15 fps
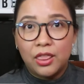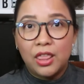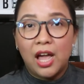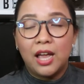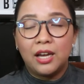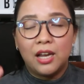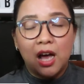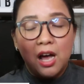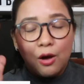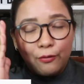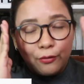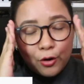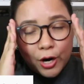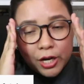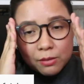that uh,
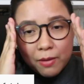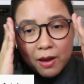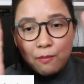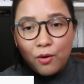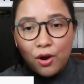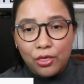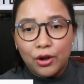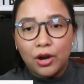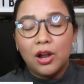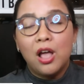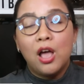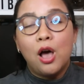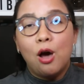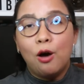of course my brother